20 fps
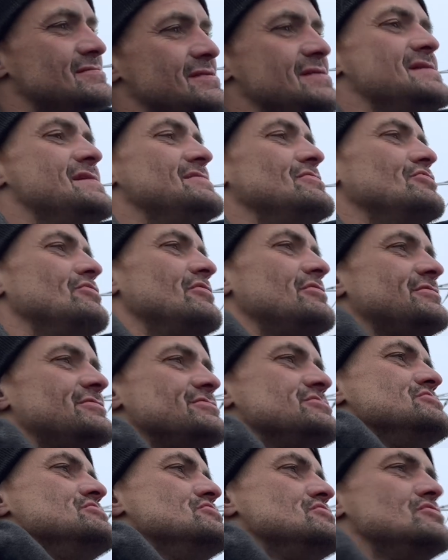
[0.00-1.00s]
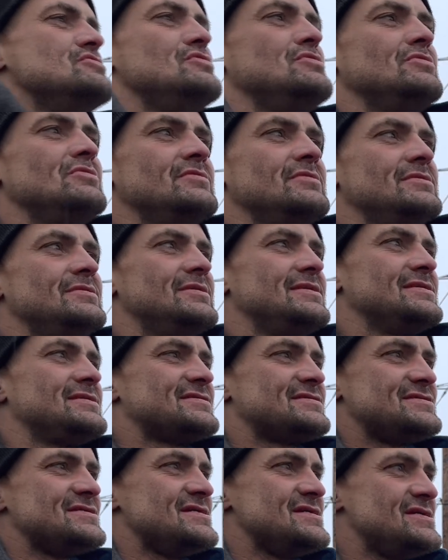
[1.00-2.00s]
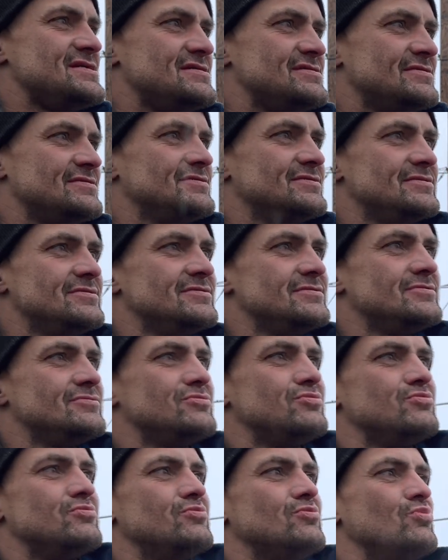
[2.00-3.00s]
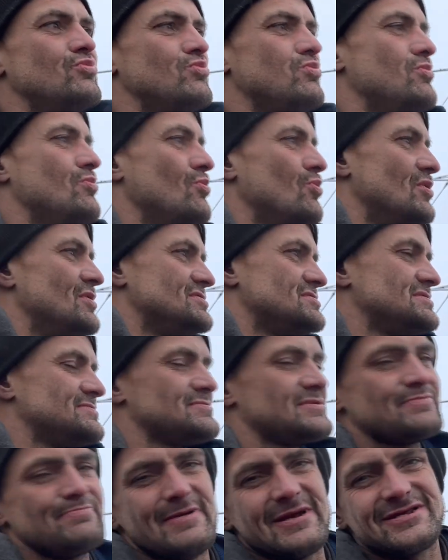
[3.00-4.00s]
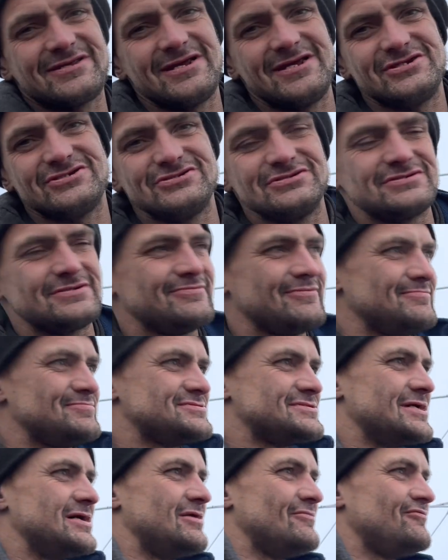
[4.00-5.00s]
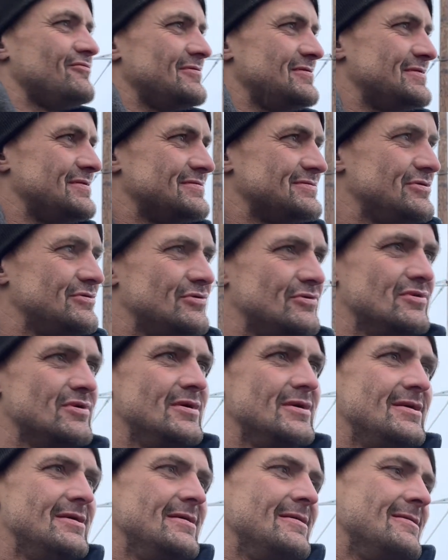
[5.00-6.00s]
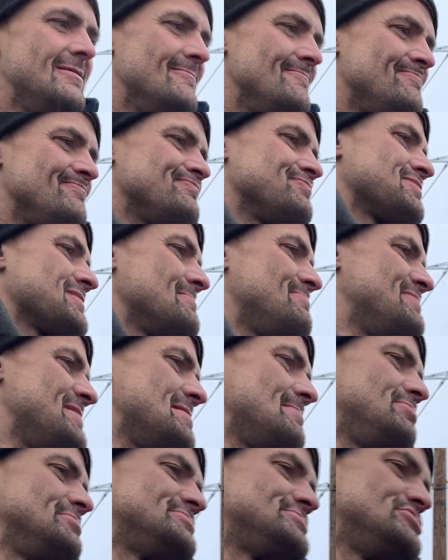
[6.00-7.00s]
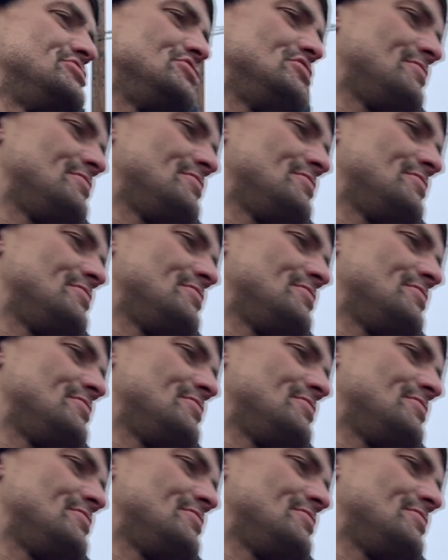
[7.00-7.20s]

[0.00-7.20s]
in order to exceed one's expectations of himself and to be able to